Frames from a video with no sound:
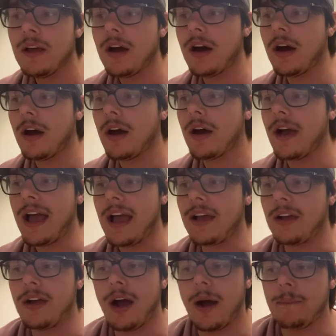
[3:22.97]
uh,
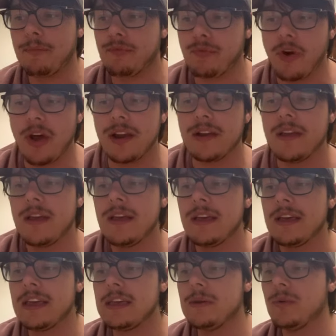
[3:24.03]
up front.
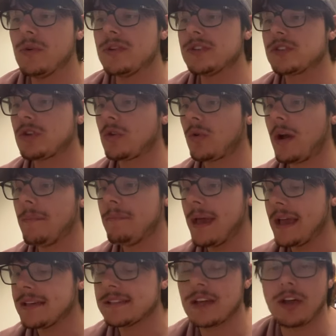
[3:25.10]
He was
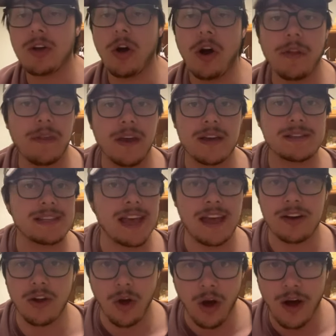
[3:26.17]
amazing on the ice
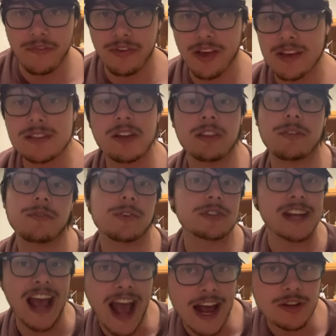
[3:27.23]
and off the ice. Got the
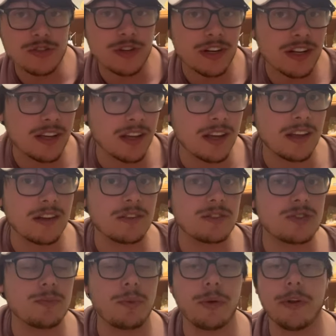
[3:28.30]
first hat trick in
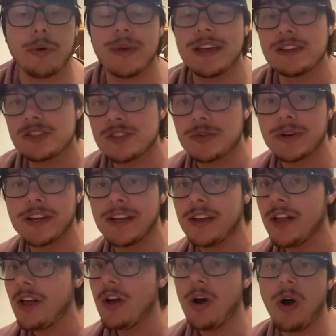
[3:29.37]
2.0
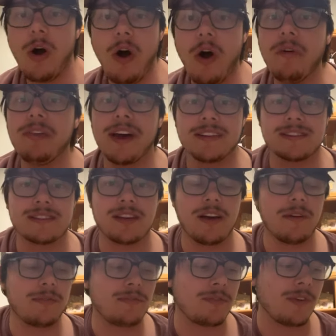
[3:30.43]
history all that
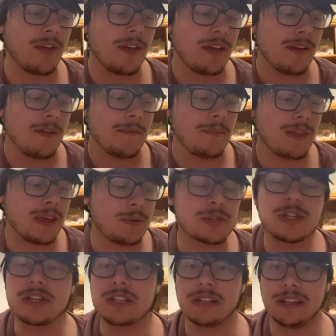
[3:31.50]
stuff. He
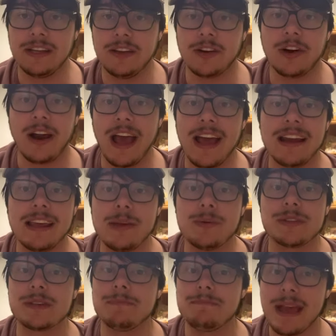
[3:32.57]
was just a leader and he
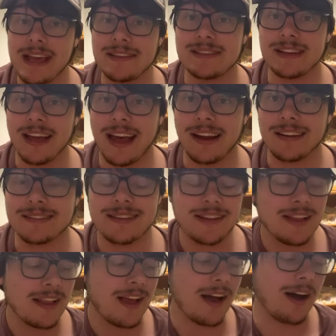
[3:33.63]
was amazing at it.
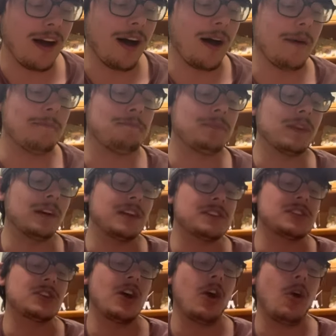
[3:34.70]
Um,
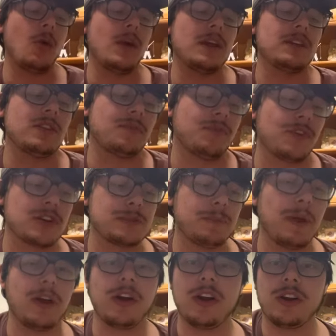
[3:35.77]
let's go into the first
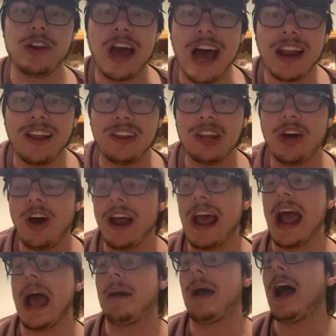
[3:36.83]
period. Not a lot
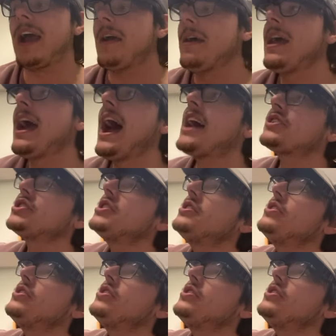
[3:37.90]
ha- I actually